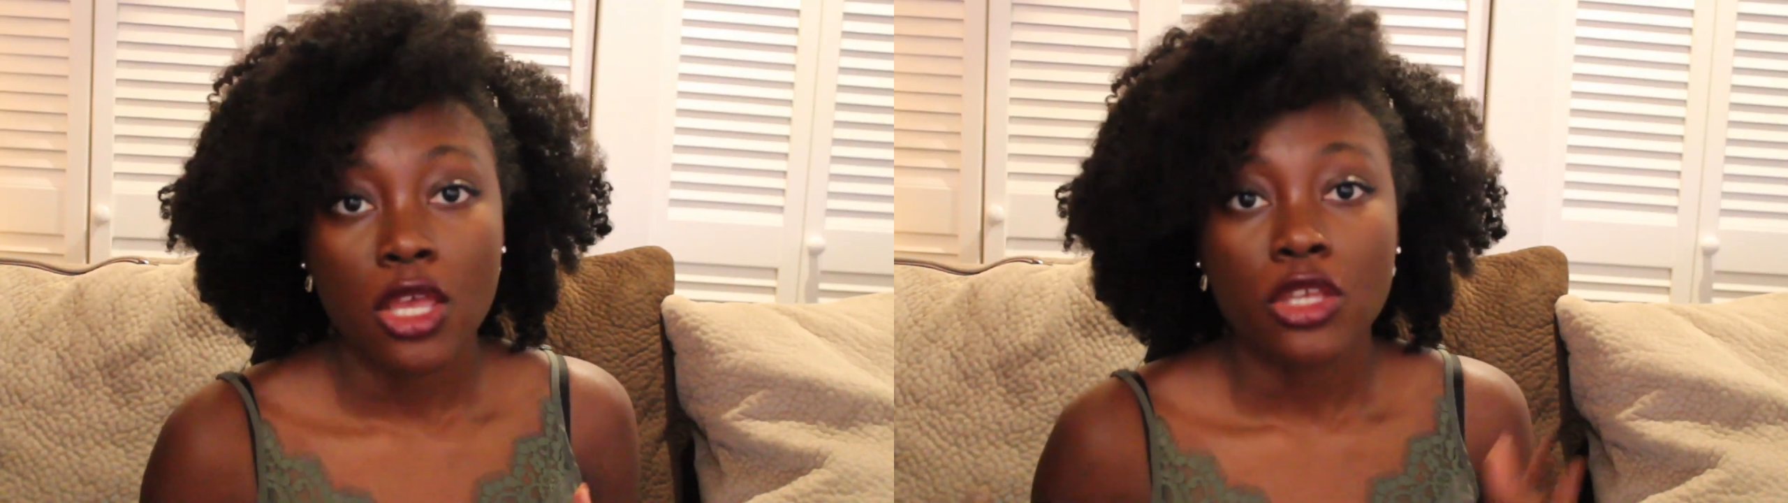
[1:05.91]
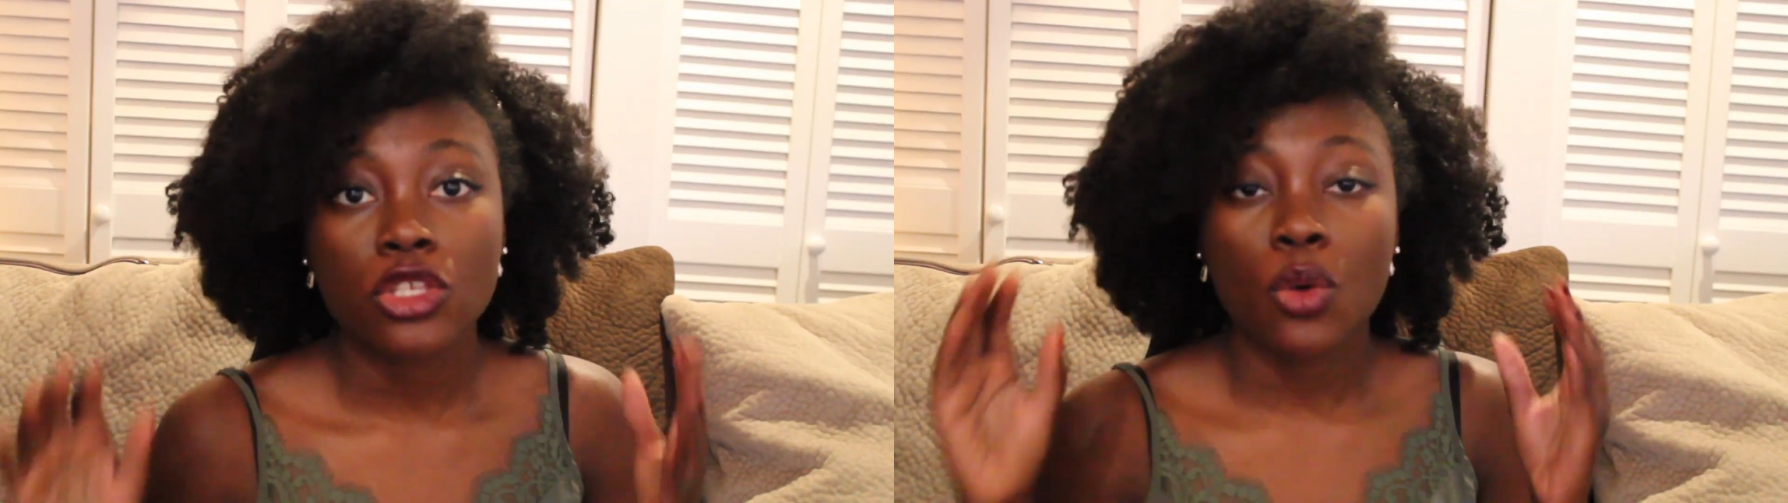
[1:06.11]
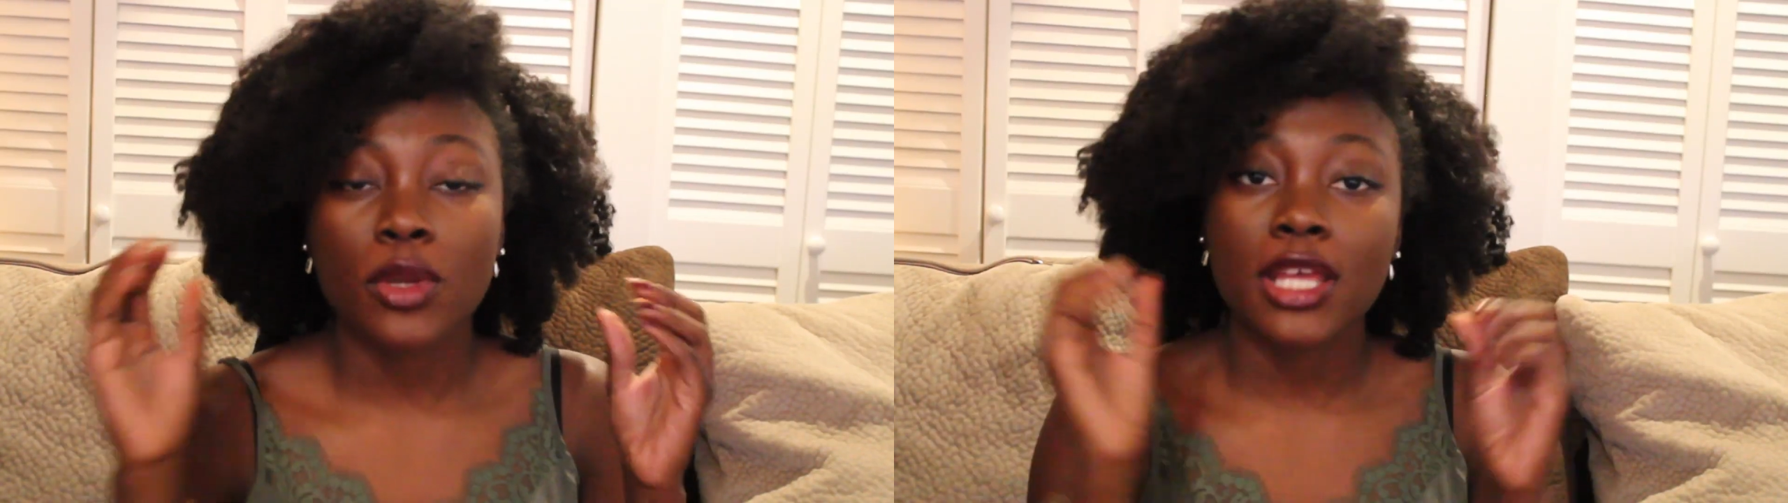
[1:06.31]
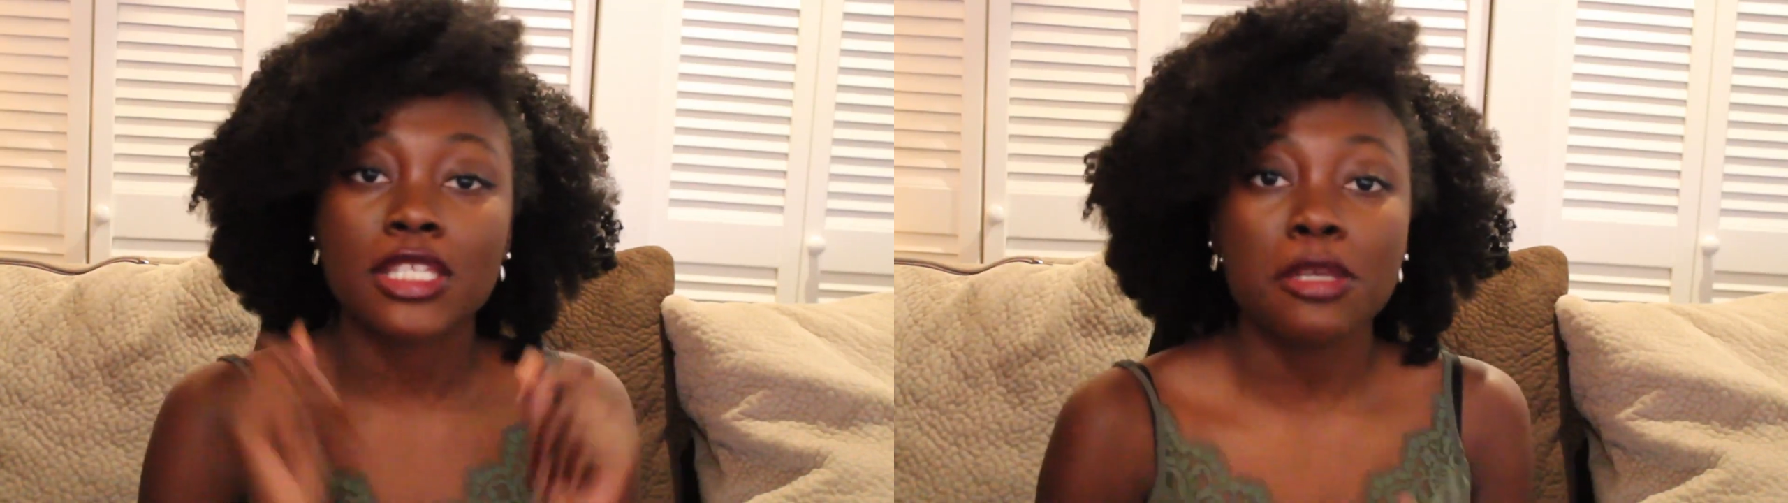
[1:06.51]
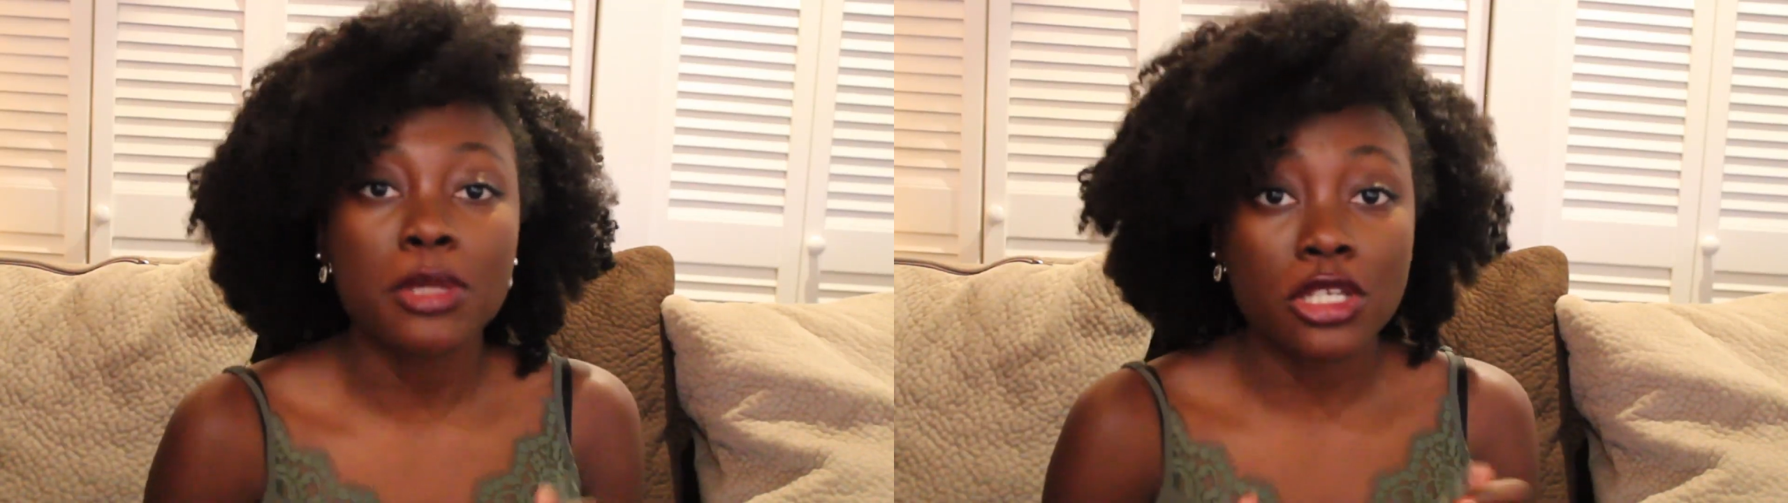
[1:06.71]
so when I
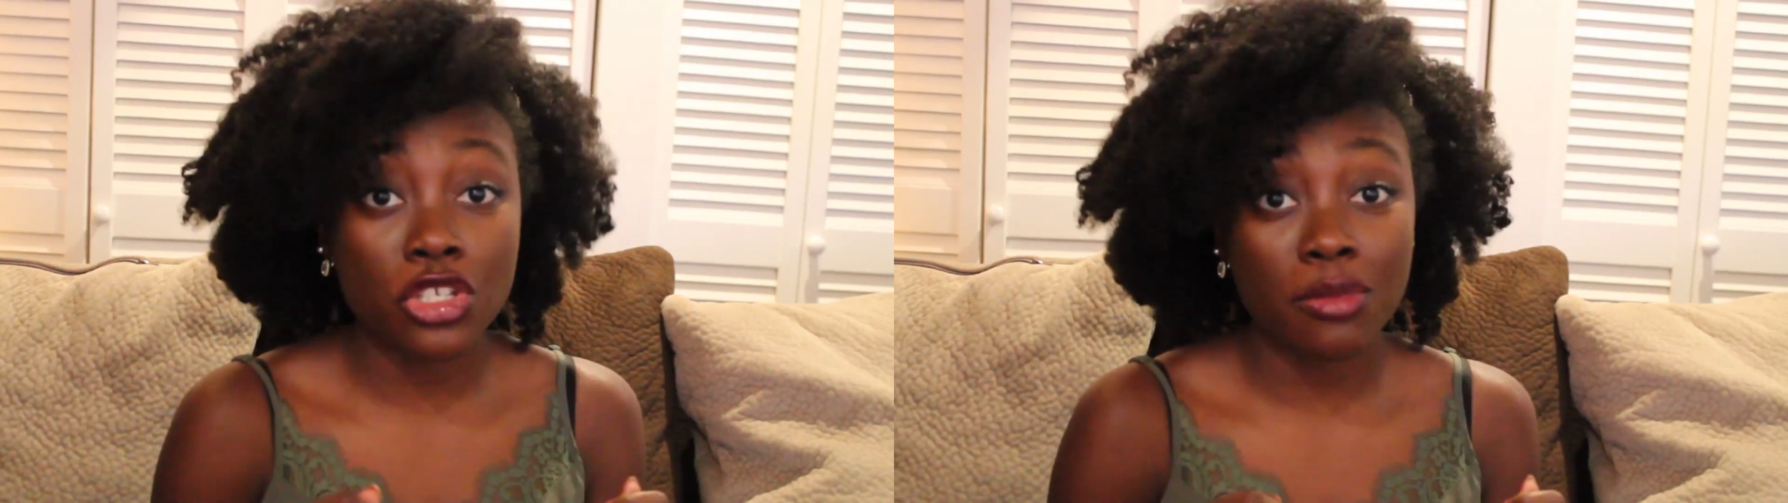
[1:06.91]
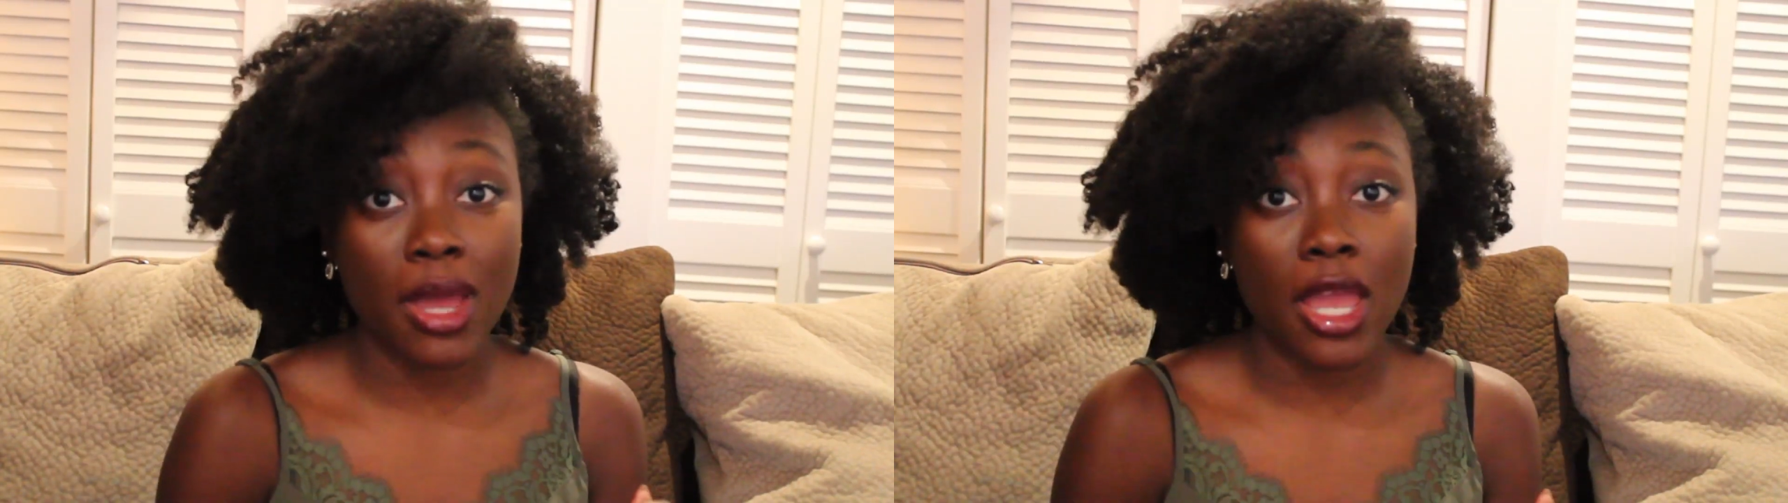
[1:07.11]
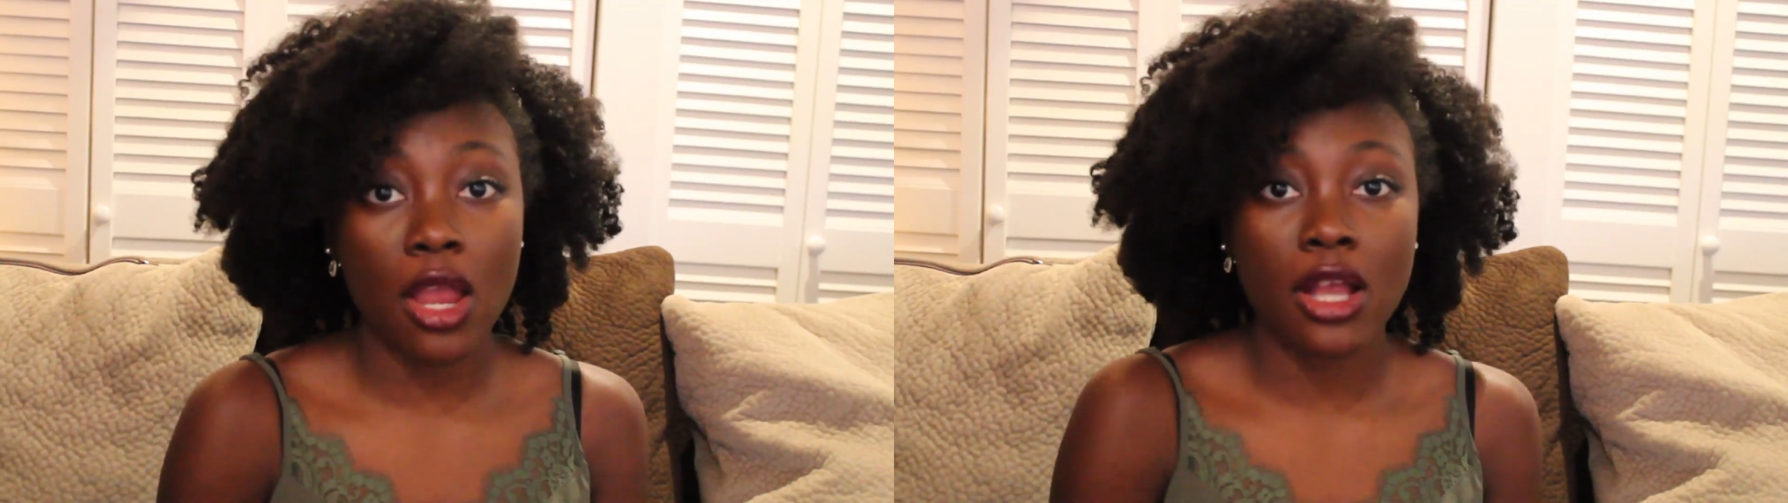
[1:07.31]
deep condition my hair,